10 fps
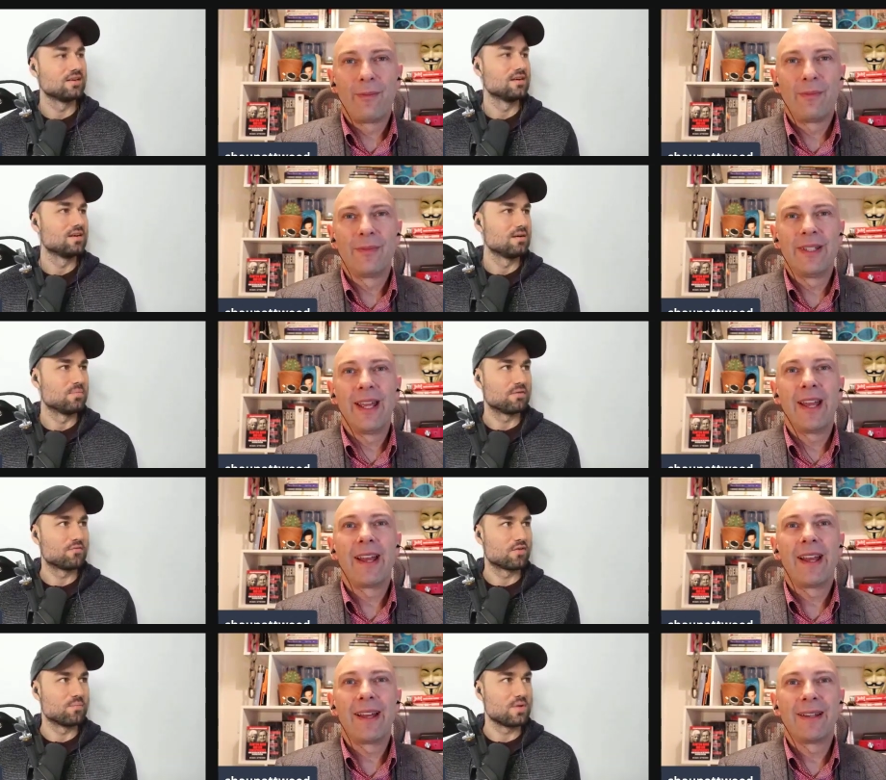Speaker 1: Yeah. But
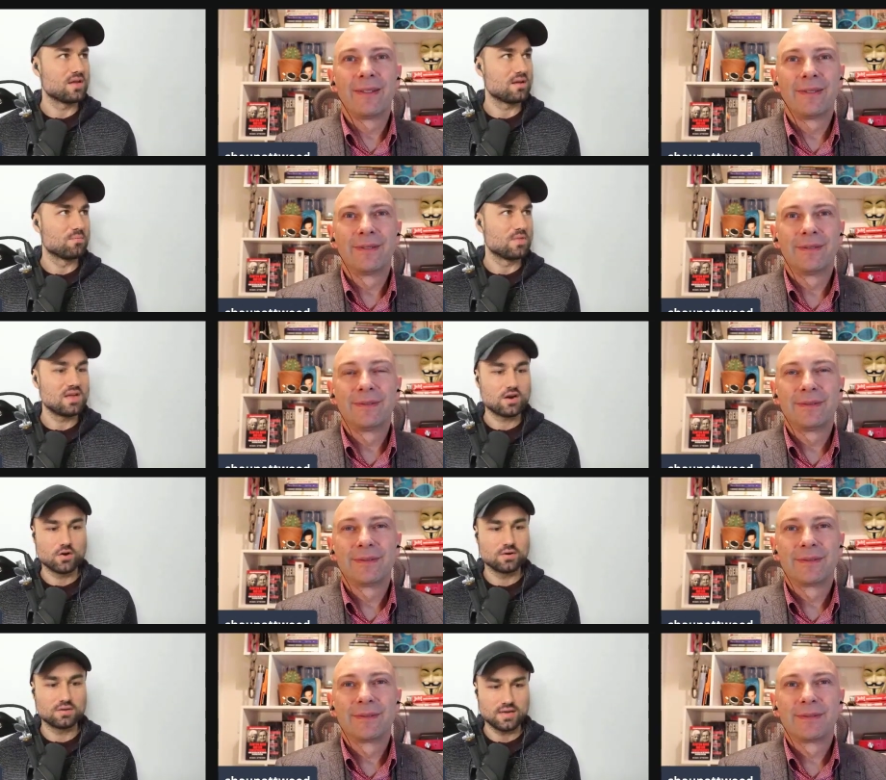for me, me
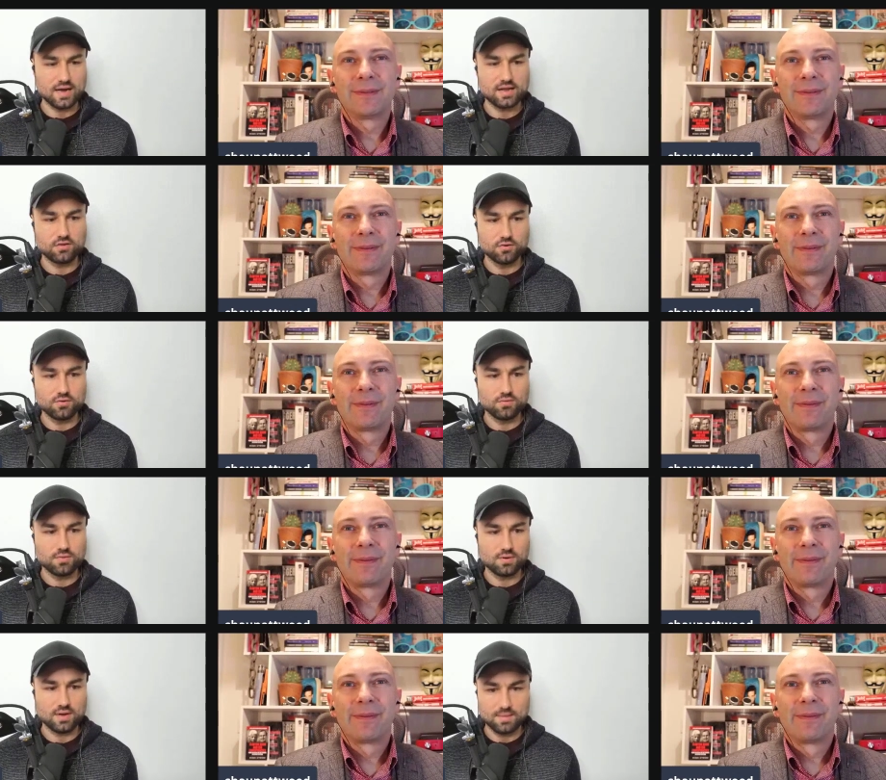currently, I
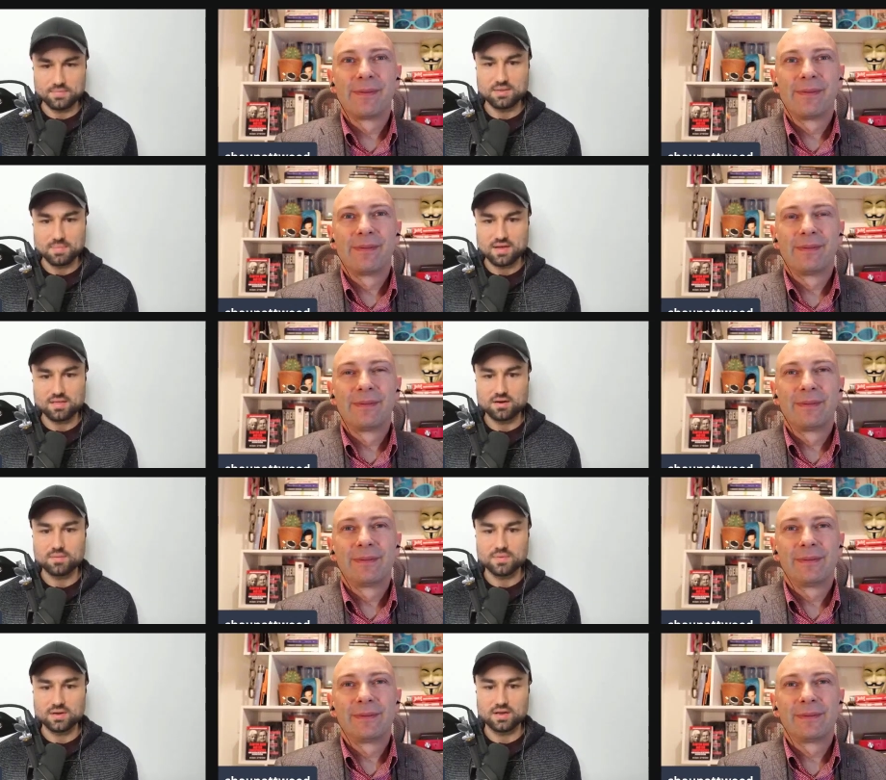do MDMA
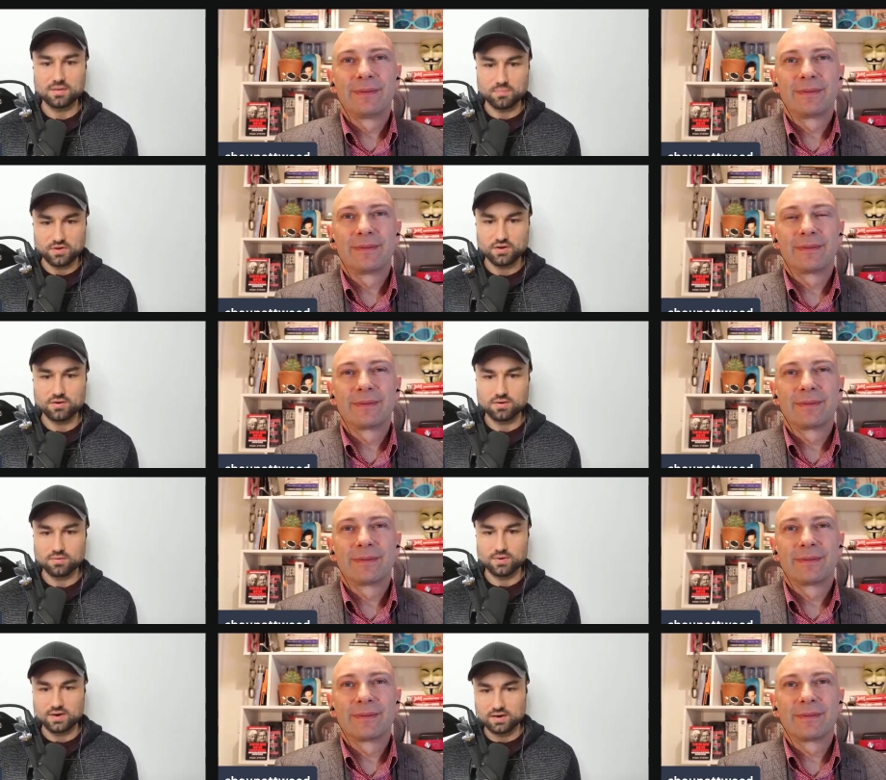therapy, like pure
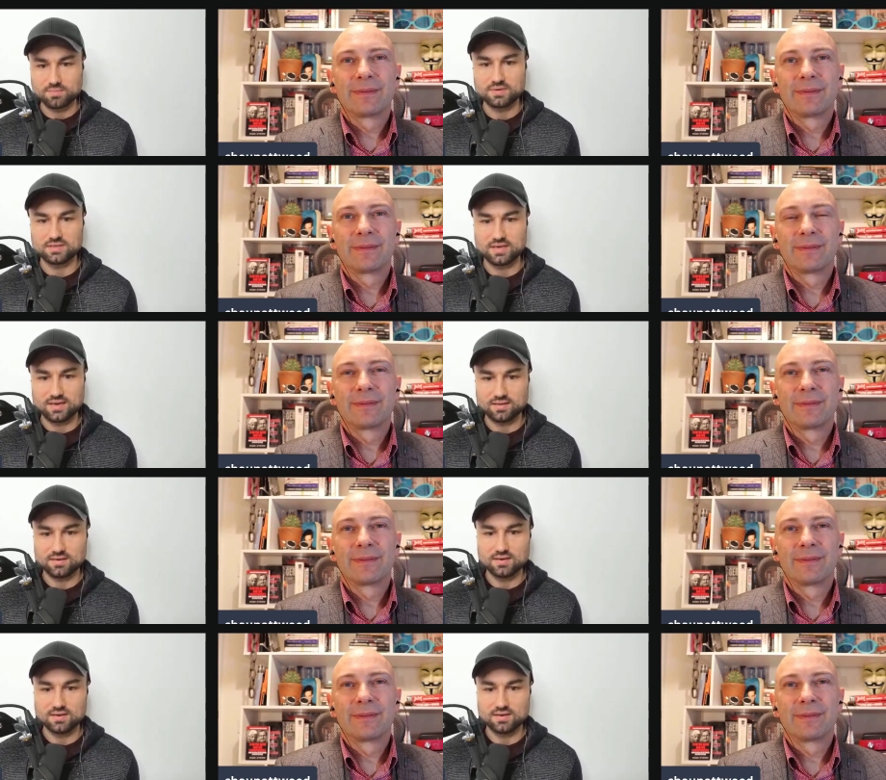100%